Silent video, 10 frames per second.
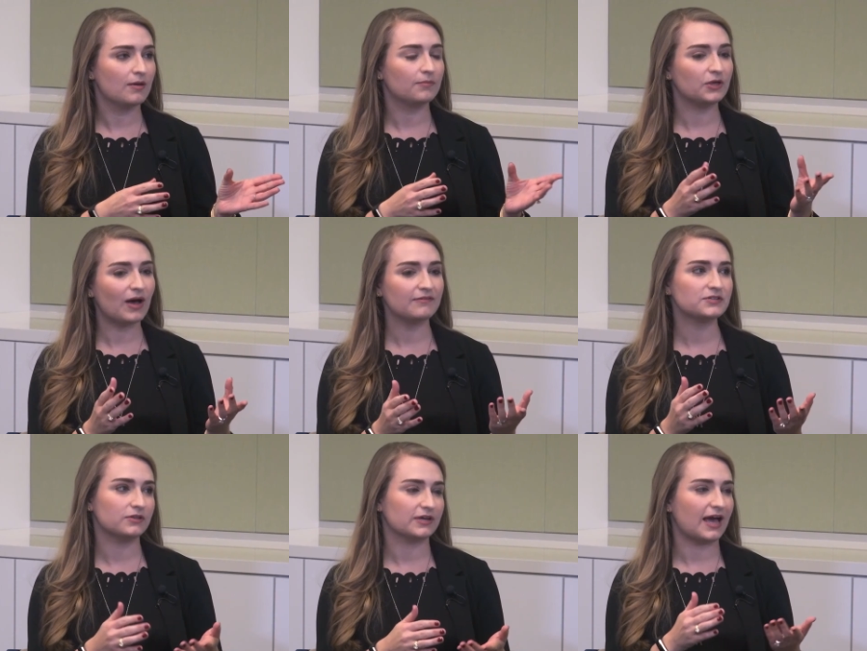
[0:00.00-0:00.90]
But you have to
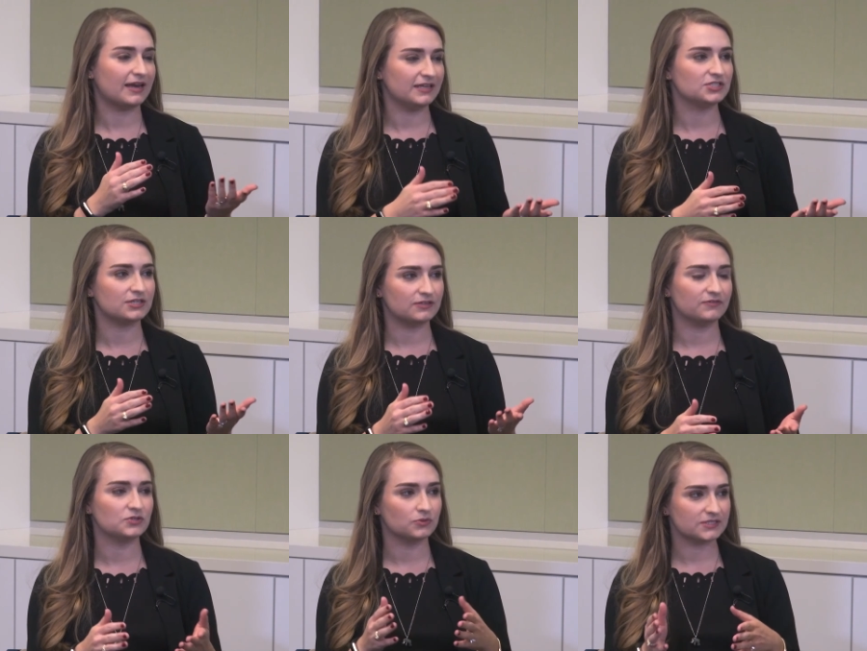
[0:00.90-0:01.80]
look at each
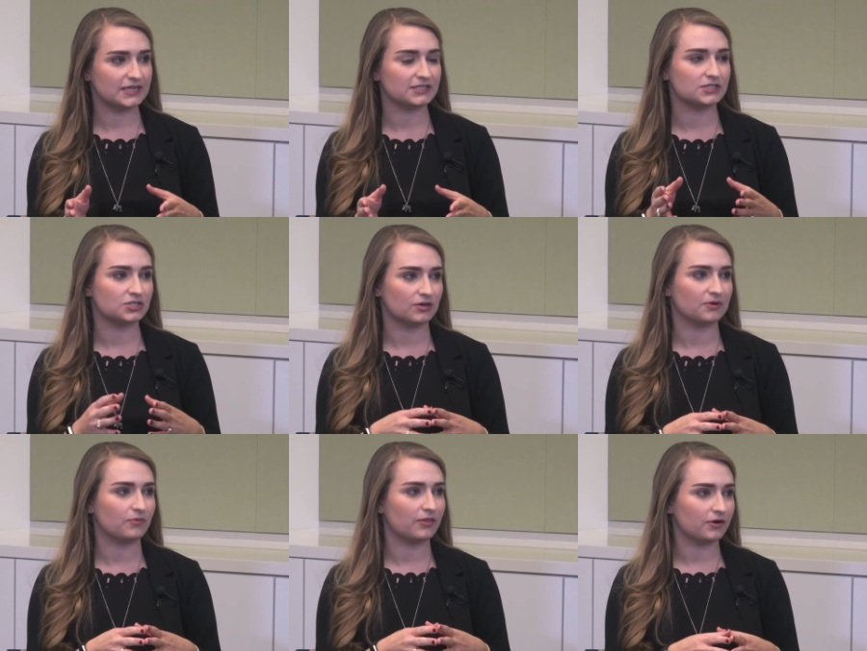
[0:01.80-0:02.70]
individual state to
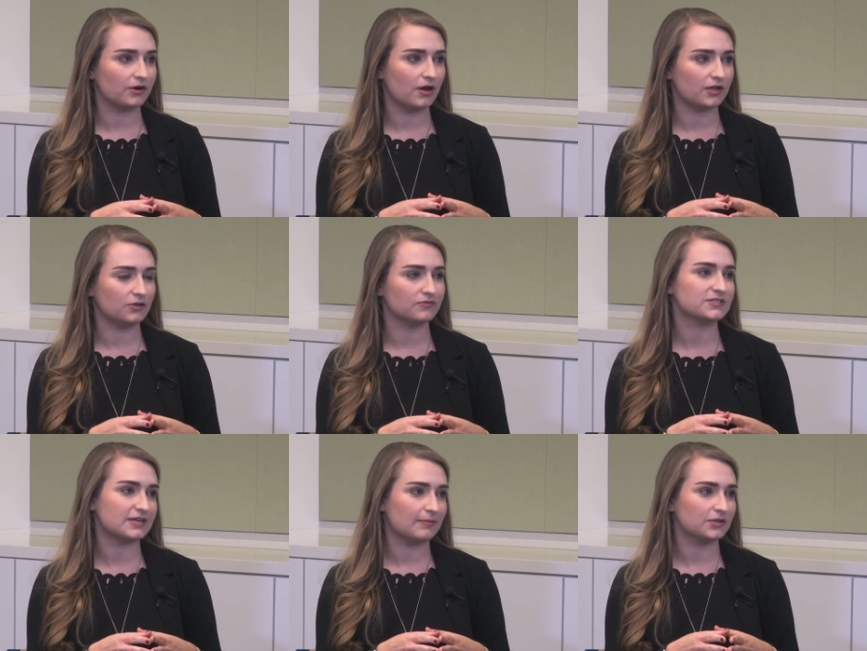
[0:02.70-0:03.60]
determine whether or not you've
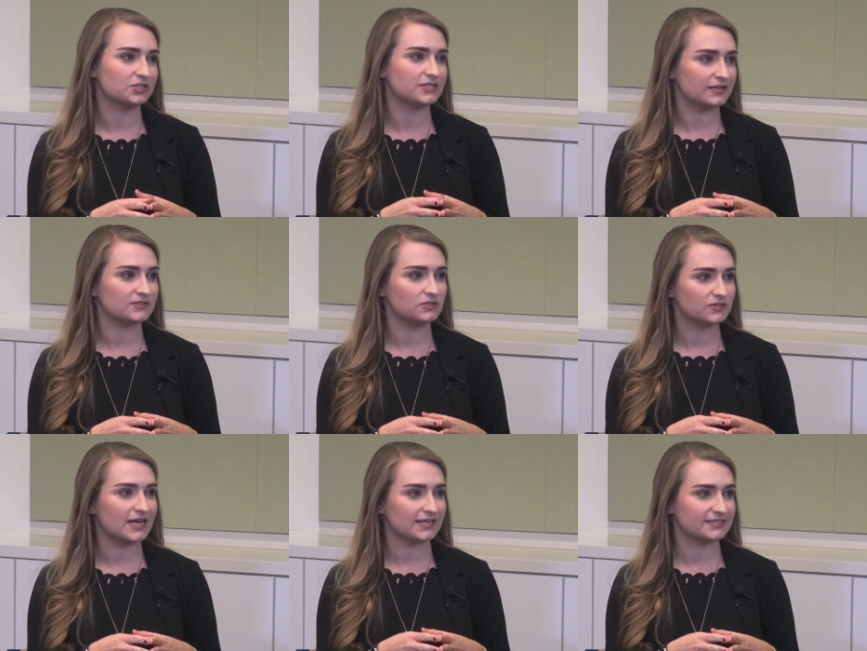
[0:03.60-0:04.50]
established sales and use
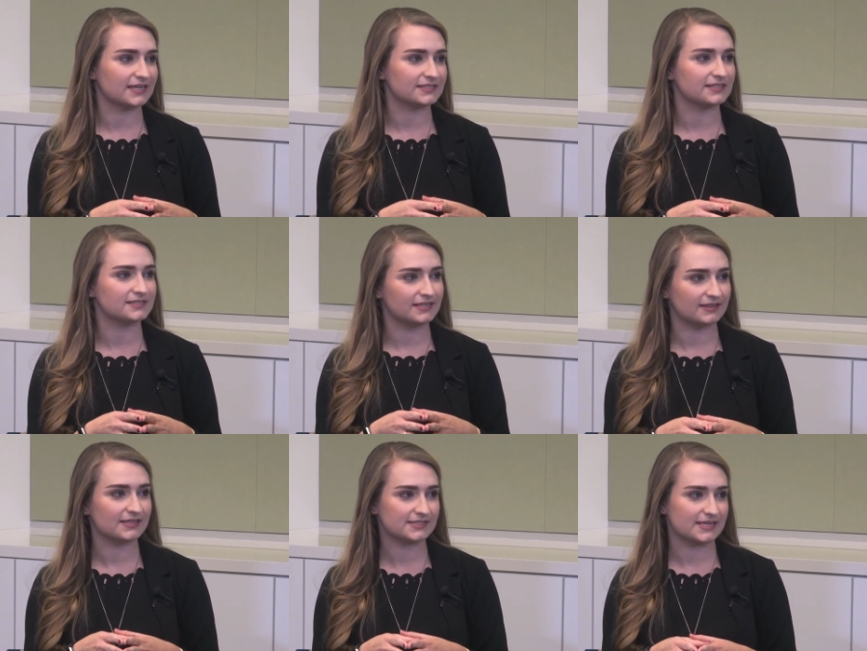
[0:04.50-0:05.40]
tax nexus in
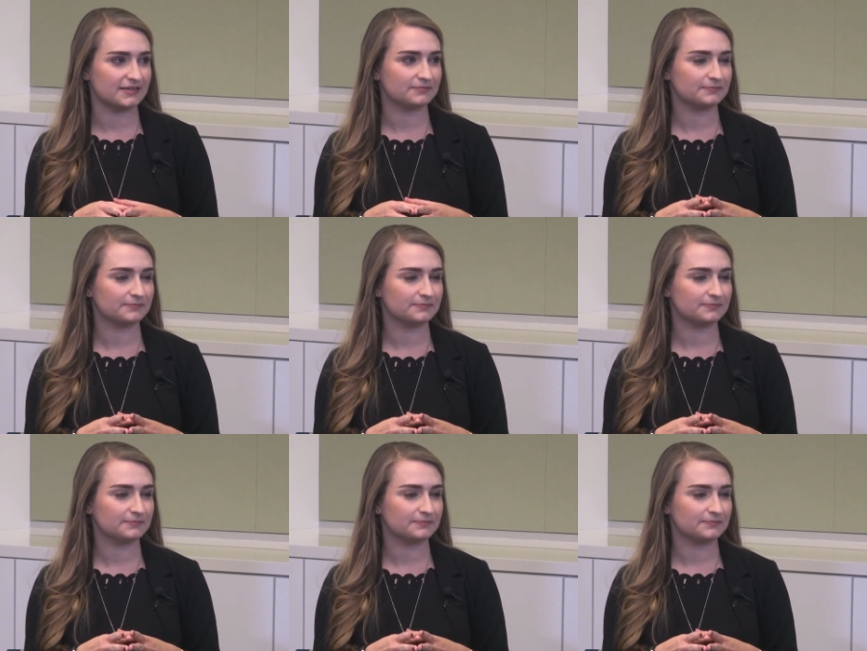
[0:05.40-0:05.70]
that state.